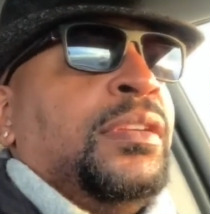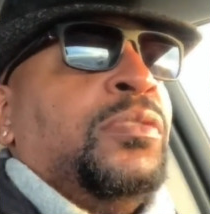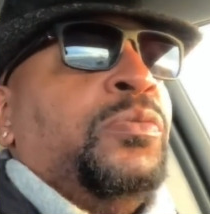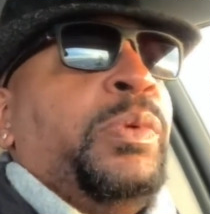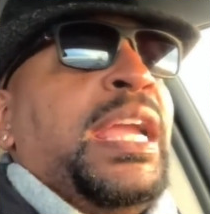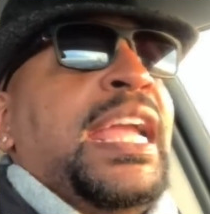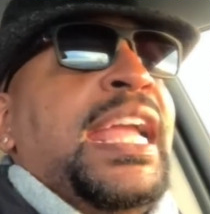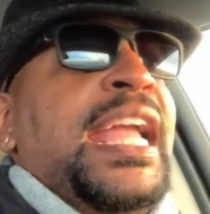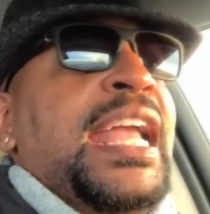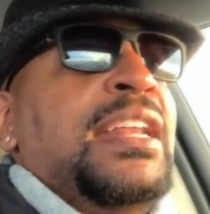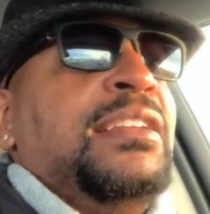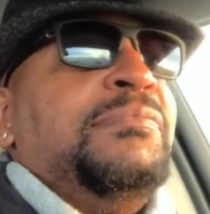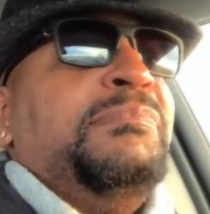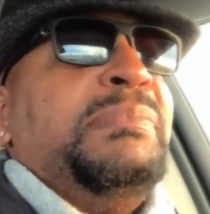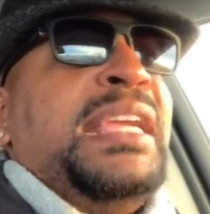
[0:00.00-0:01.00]

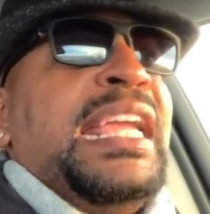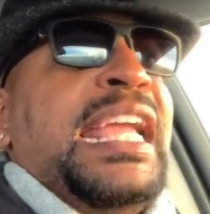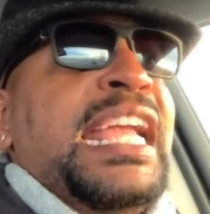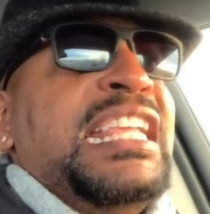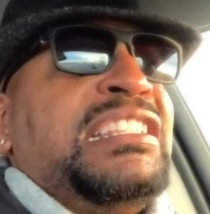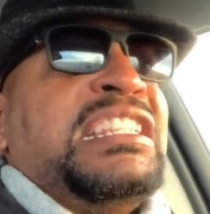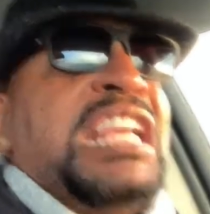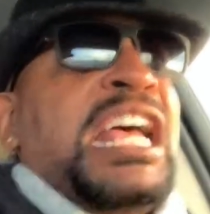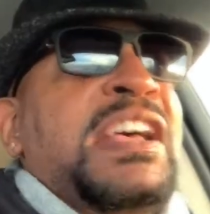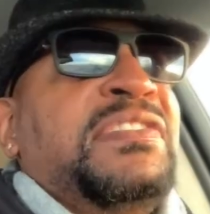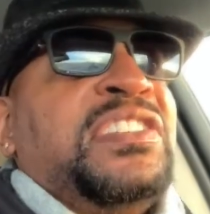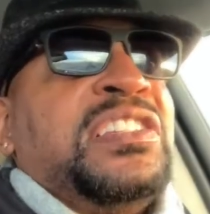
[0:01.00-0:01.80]
When midst of